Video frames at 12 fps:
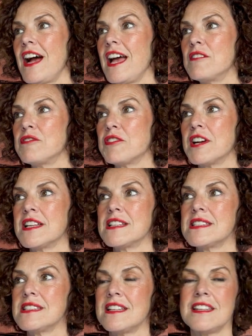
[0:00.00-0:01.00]
I have
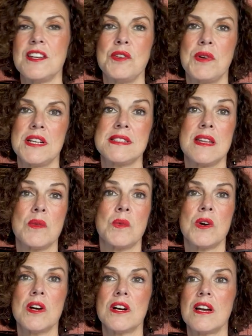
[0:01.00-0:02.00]
friends in the US that
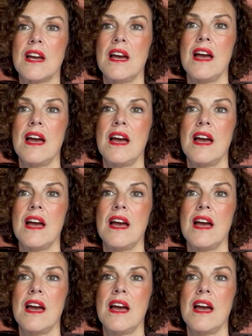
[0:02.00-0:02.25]
work